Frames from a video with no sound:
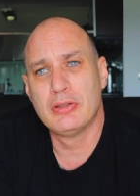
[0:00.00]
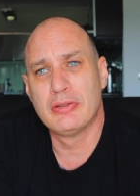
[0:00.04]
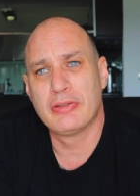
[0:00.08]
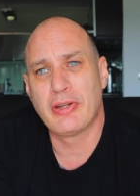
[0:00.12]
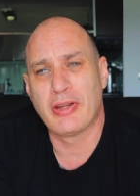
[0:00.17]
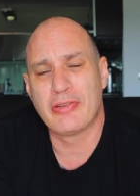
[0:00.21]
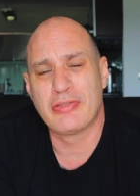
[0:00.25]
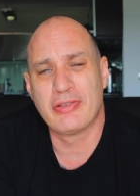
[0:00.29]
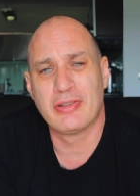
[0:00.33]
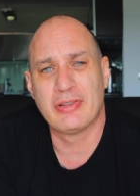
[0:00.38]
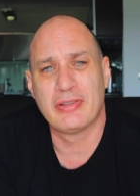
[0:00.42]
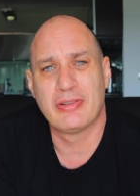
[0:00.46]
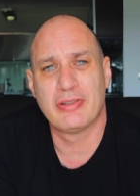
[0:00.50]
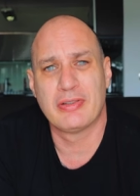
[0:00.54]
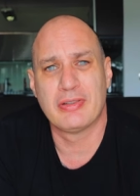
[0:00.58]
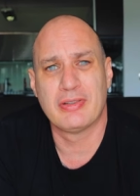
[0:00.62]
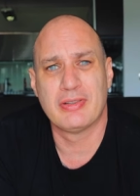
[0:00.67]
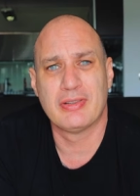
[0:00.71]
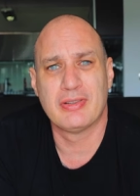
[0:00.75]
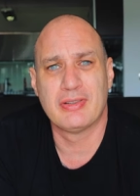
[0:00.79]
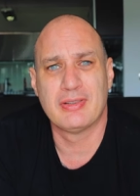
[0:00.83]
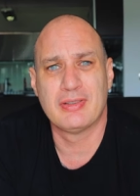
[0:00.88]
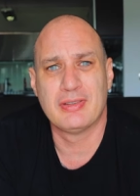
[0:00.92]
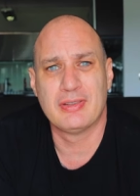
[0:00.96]
doesn't
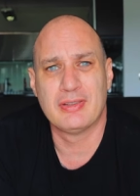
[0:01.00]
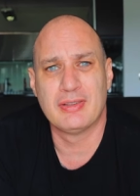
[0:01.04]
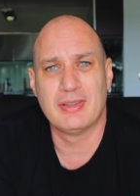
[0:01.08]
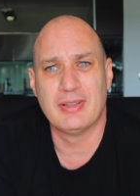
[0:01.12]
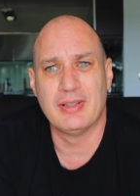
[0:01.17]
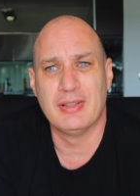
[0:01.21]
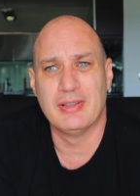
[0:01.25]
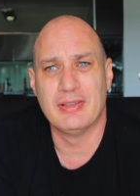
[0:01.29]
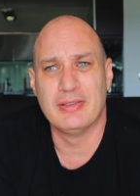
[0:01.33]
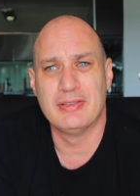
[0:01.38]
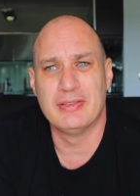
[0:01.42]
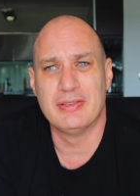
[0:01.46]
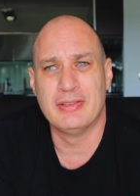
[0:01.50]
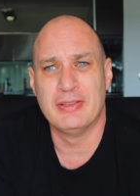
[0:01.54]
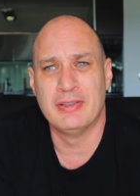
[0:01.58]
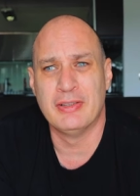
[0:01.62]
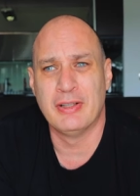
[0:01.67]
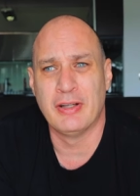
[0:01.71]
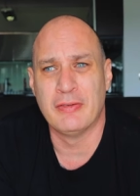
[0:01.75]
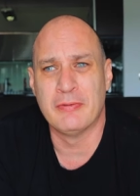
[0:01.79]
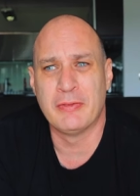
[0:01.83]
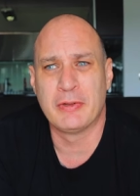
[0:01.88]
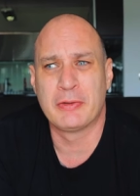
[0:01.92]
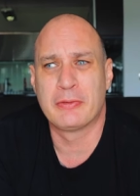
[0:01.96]

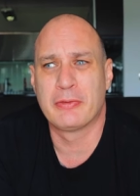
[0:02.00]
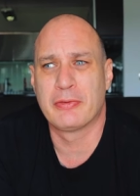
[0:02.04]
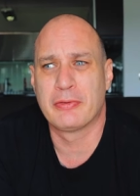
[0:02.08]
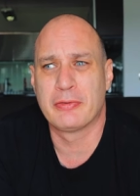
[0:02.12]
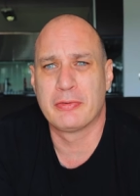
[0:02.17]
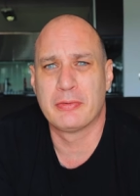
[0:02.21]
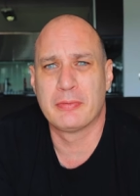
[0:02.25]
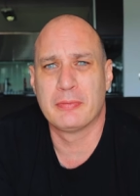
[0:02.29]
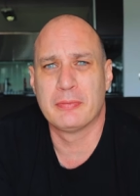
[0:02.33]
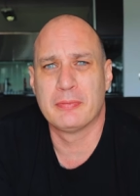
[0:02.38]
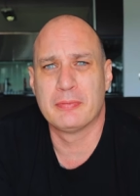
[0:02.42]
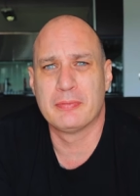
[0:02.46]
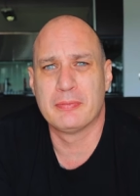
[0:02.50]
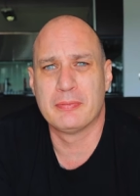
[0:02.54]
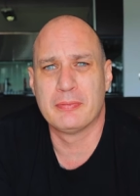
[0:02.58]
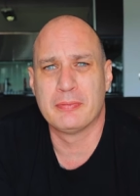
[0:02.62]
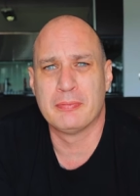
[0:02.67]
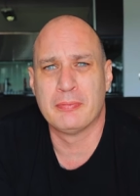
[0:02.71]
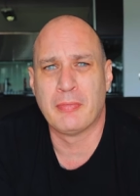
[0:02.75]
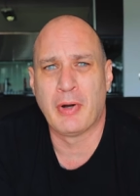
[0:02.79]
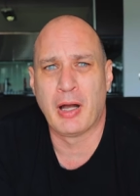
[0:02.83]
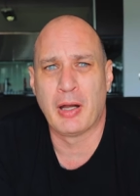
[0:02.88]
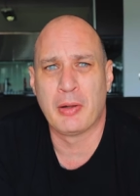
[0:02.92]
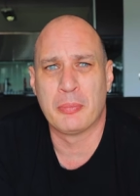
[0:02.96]
limit
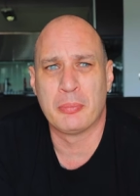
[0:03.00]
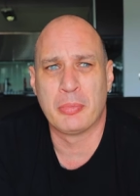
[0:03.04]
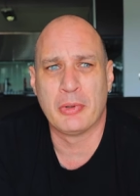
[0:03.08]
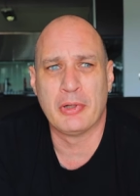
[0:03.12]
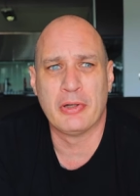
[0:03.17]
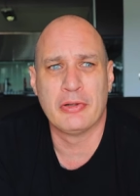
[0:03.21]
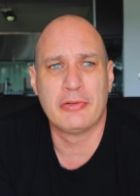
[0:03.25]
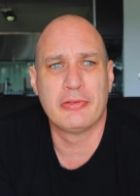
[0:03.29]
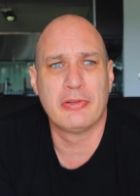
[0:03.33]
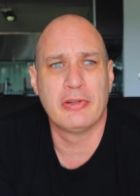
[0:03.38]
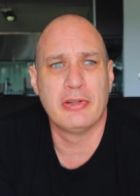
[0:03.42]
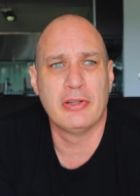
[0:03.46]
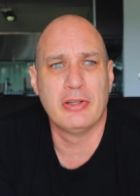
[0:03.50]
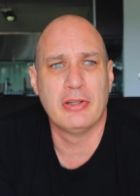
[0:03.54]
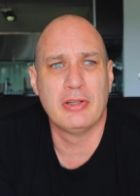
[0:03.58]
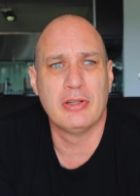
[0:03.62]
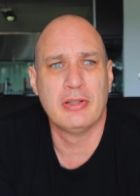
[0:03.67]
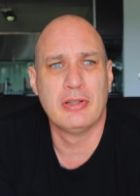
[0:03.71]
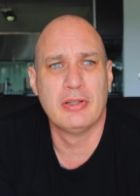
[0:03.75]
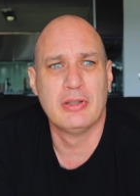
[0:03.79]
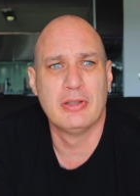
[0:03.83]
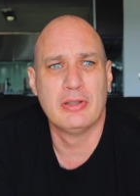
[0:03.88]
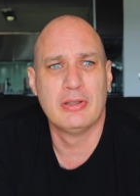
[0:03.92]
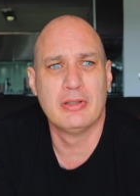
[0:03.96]
my
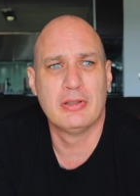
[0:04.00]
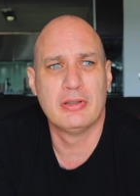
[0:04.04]
ability